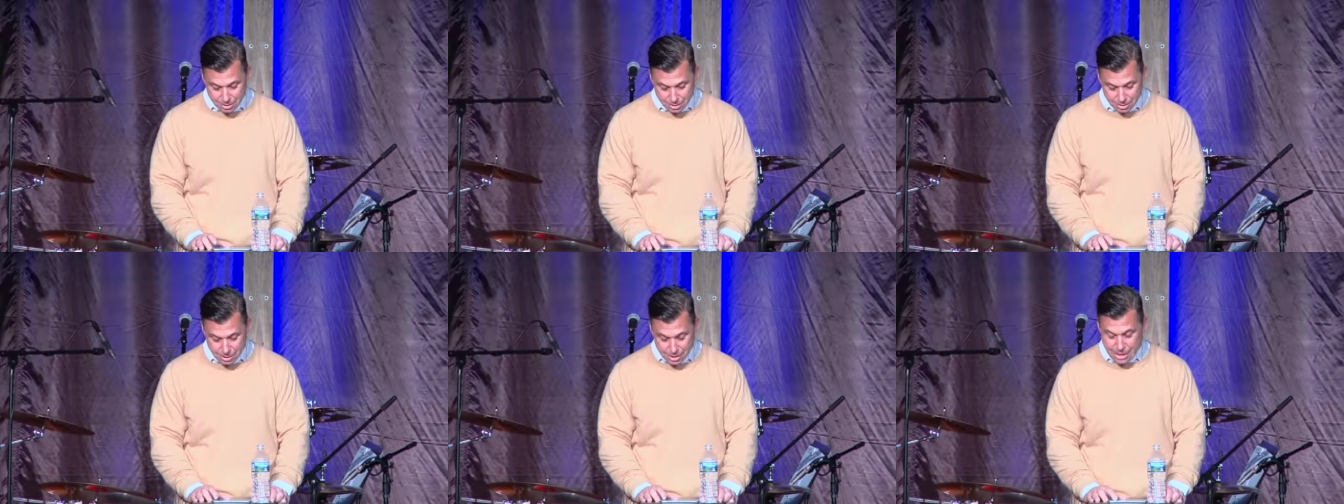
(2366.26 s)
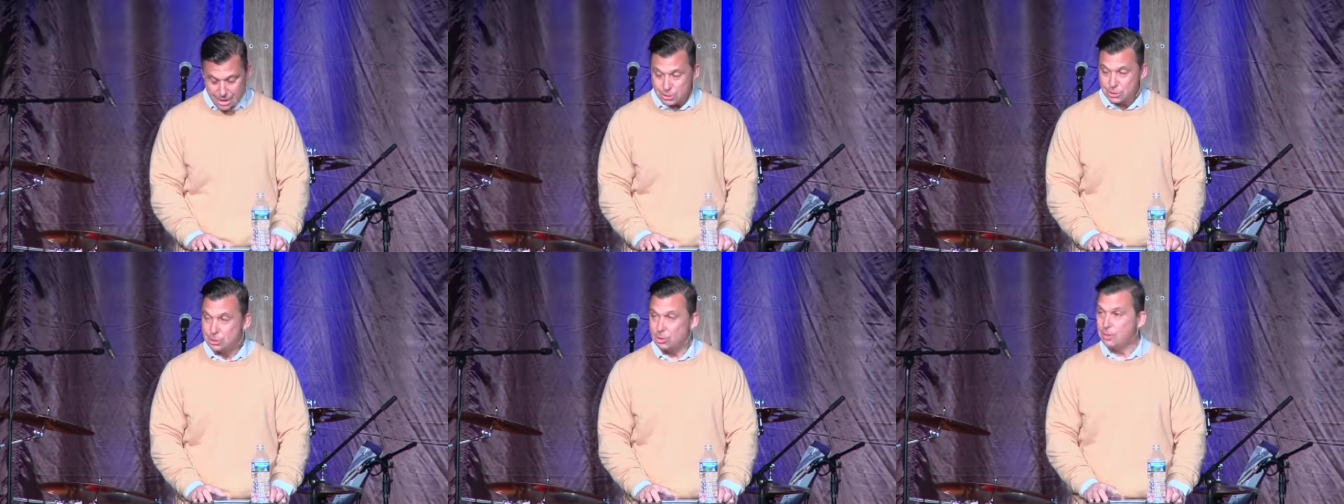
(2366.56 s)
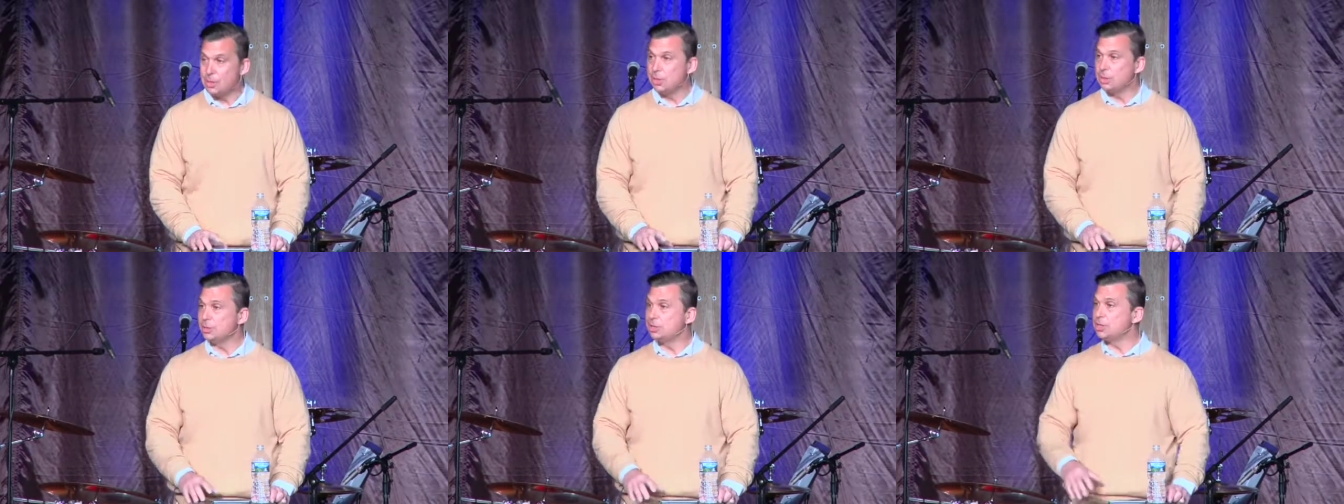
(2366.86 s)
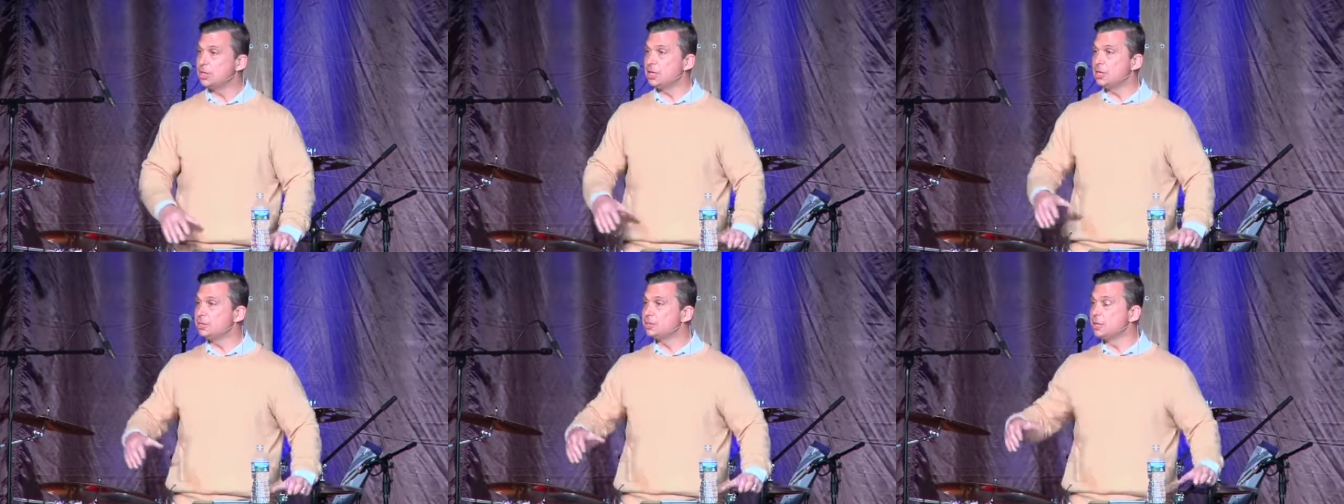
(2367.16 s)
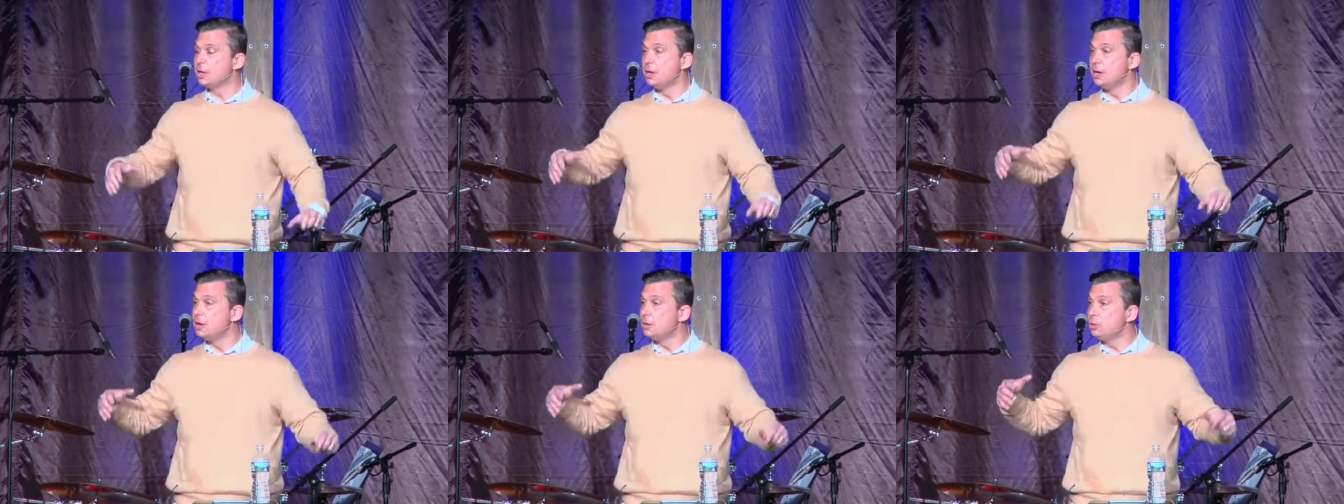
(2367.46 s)
And so he says,
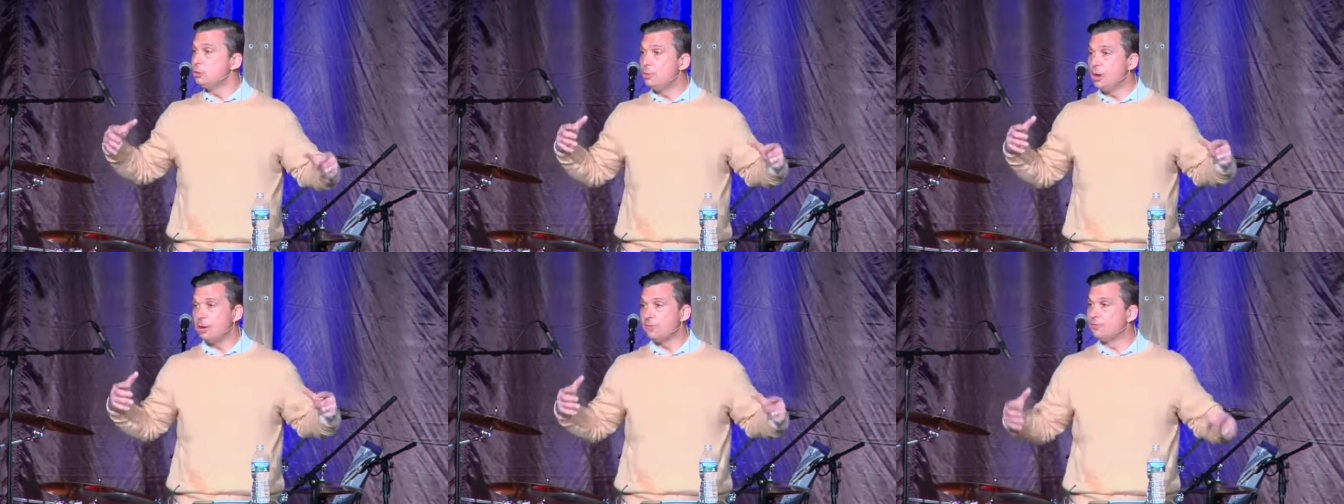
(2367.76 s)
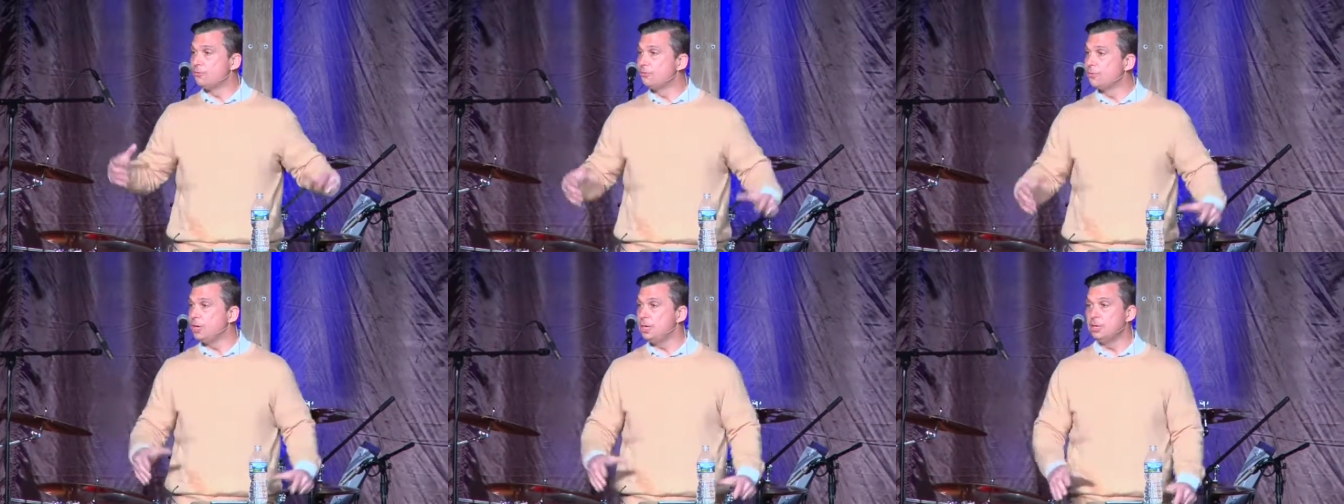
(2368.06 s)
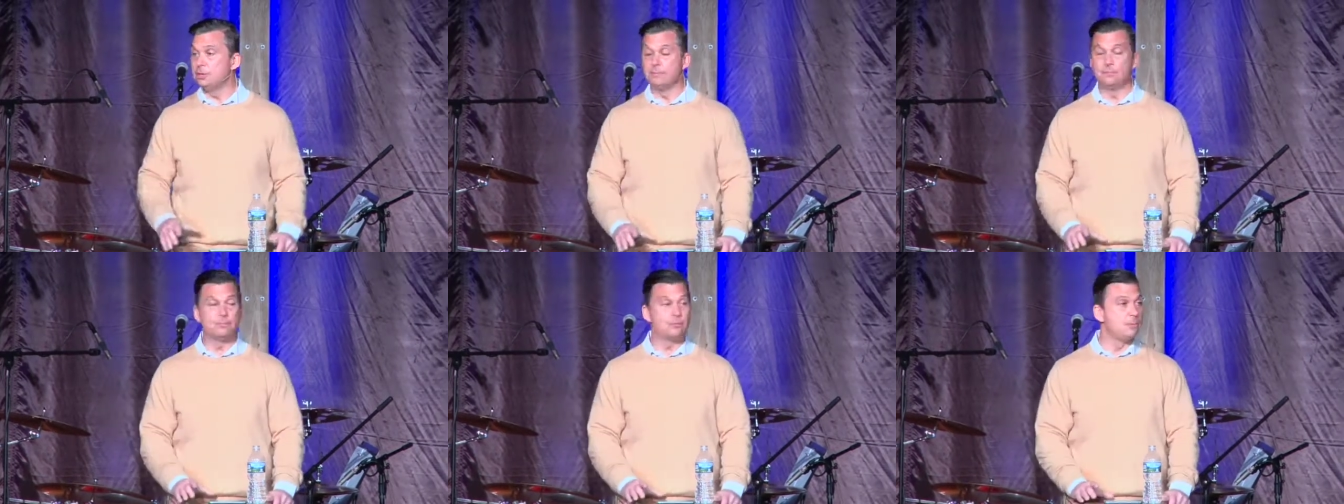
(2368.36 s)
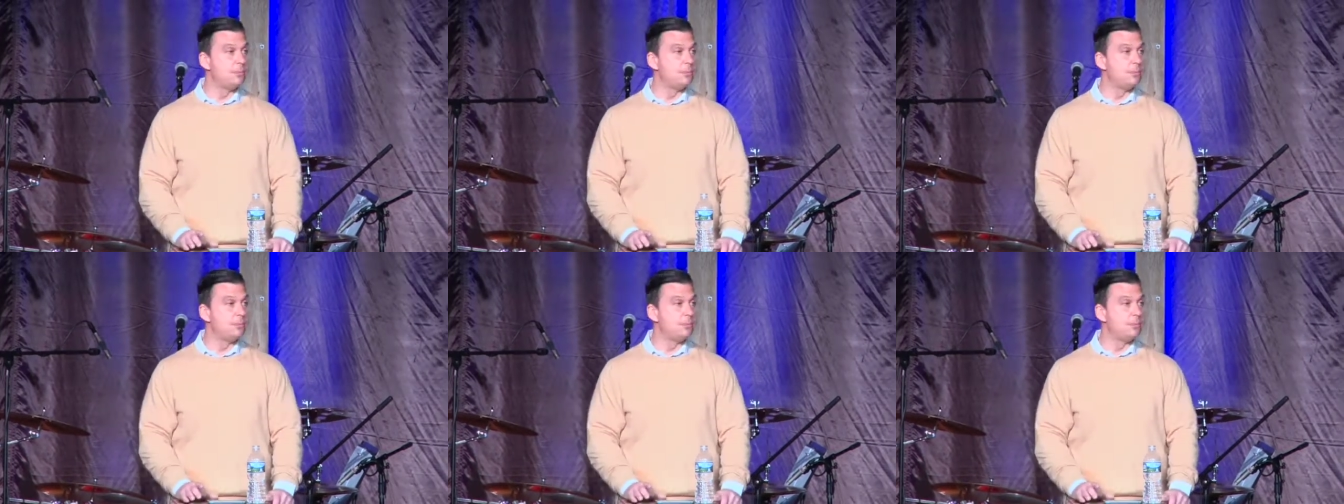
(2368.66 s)
You have freedom from